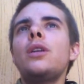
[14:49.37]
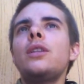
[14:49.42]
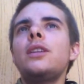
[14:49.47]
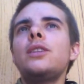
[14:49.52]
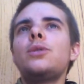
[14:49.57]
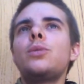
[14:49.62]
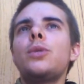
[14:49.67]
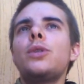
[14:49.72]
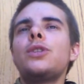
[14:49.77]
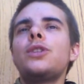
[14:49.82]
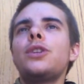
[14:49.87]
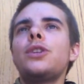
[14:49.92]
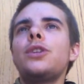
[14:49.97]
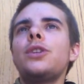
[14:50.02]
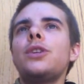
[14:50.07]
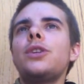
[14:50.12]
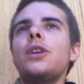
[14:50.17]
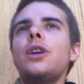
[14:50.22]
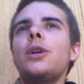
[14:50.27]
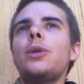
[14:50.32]
these words
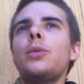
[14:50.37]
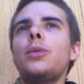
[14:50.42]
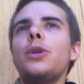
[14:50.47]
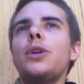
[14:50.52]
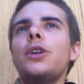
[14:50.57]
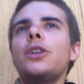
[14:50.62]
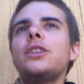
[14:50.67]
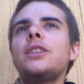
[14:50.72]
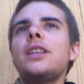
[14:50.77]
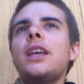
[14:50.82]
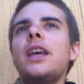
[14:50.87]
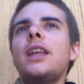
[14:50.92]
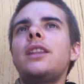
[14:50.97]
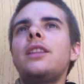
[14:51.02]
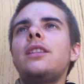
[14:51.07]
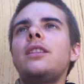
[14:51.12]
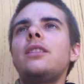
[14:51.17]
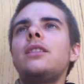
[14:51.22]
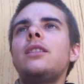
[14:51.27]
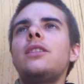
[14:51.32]
are words,
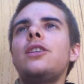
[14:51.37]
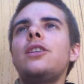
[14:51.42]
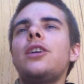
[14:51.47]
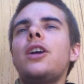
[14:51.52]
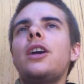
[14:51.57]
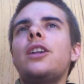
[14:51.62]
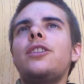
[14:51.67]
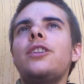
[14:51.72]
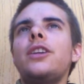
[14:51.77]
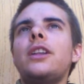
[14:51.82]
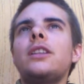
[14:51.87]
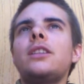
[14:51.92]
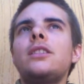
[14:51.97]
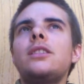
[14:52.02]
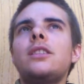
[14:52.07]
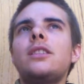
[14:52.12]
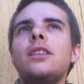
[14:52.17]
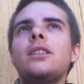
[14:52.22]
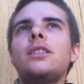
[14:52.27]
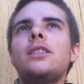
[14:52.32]
and they're
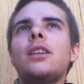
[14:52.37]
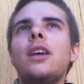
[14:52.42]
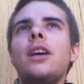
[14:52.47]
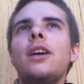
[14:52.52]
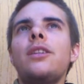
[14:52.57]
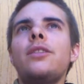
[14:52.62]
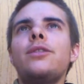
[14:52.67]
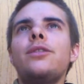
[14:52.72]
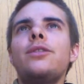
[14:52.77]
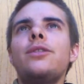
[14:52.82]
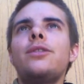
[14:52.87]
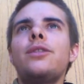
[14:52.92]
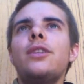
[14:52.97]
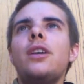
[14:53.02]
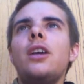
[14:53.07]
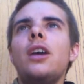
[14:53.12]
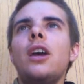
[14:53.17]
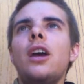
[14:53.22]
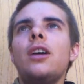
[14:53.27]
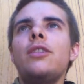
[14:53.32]
utterances of
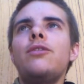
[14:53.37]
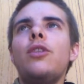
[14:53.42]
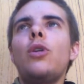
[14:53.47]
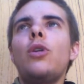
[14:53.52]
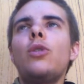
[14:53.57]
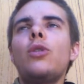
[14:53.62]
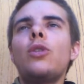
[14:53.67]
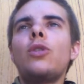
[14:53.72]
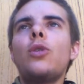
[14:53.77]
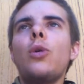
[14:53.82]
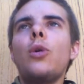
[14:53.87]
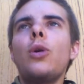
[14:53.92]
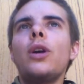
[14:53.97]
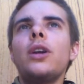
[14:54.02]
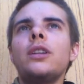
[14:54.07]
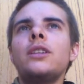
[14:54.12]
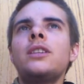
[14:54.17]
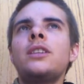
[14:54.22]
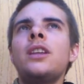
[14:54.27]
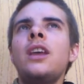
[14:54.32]
vocal
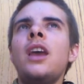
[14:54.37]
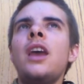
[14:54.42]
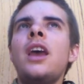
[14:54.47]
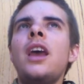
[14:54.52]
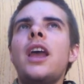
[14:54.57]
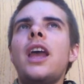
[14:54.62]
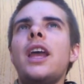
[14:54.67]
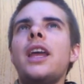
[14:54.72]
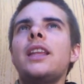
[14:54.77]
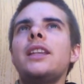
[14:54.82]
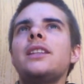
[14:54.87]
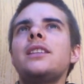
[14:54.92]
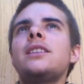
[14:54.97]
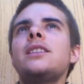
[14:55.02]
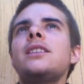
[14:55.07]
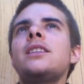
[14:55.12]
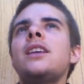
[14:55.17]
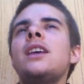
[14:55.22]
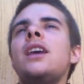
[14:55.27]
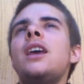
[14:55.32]
cords.
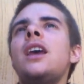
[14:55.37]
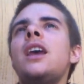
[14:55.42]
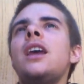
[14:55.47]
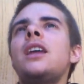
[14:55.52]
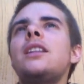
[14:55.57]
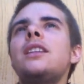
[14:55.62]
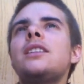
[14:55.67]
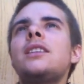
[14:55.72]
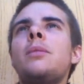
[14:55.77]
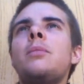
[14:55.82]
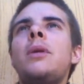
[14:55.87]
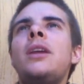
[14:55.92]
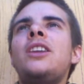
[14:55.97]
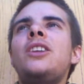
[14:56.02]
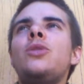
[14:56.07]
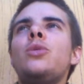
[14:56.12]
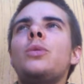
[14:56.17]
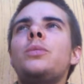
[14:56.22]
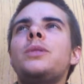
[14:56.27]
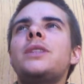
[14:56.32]
And Does it
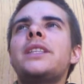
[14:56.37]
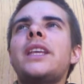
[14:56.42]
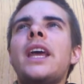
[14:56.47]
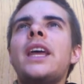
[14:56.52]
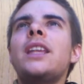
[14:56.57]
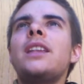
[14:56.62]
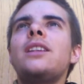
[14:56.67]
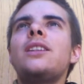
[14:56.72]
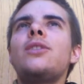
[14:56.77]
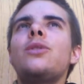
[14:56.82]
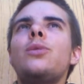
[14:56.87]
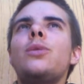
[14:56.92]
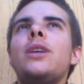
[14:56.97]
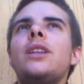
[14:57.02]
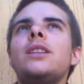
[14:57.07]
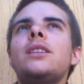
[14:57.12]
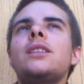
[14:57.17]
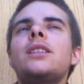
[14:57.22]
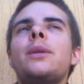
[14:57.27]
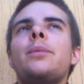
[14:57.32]
make you upset
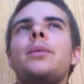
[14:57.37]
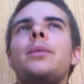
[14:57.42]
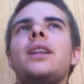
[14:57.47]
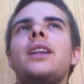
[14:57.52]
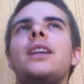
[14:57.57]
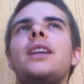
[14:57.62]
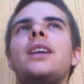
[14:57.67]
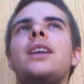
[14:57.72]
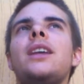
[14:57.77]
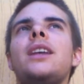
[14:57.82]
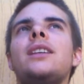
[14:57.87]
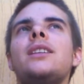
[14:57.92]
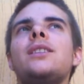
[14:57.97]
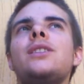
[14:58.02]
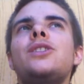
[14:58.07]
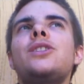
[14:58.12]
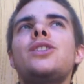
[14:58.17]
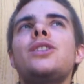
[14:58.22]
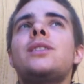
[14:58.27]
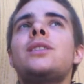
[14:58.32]
when somebody
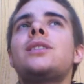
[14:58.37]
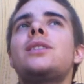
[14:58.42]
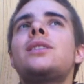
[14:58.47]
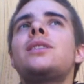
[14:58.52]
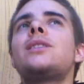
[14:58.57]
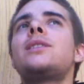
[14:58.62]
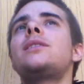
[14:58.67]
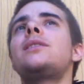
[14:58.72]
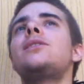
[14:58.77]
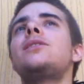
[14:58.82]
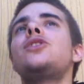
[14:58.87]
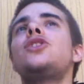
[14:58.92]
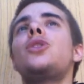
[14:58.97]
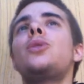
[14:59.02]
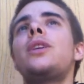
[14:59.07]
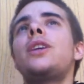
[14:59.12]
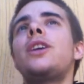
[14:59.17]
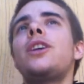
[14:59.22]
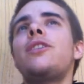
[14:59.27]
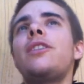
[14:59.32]
is just
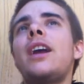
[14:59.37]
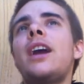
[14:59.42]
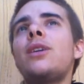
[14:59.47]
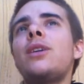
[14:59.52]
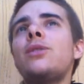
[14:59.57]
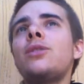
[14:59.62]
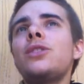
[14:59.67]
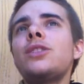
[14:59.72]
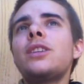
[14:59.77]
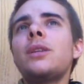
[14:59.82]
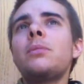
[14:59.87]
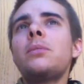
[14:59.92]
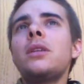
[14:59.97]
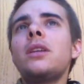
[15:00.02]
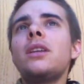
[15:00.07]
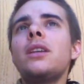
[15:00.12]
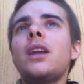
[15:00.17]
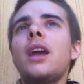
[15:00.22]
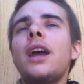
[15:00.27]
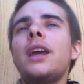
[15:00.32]
joking around or
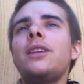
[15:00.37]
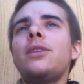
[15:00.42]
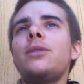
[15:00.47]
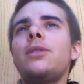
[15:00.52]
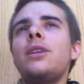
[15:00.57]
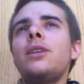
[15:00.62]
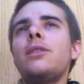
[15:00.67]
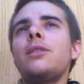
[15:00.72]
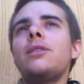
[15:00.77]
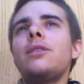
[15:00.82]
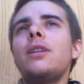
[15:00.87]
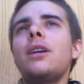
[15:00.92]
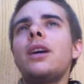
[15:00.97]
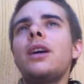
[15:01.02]
something? I don't know.